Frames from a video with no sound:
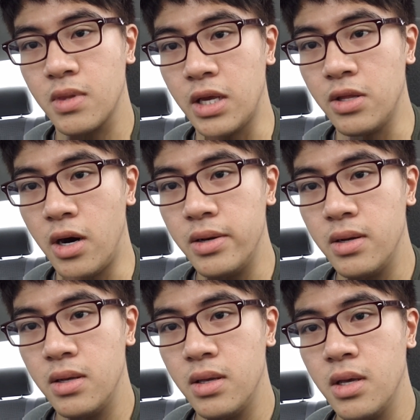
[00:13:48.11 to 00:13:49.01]
They nod.
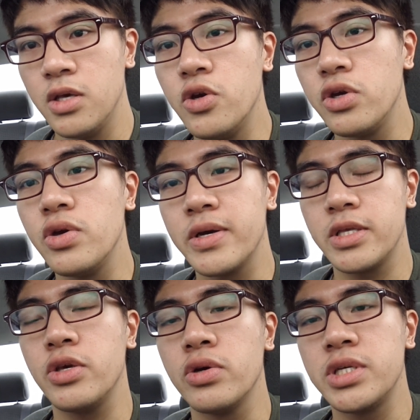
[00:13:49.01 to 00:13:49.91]
You're
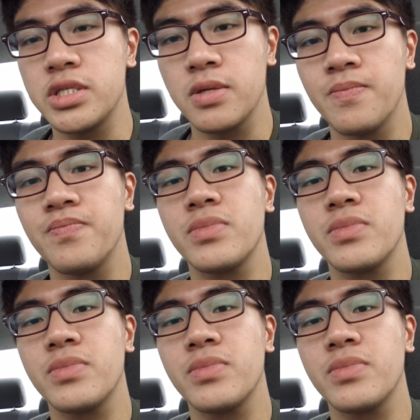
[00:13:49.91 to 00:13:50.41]
just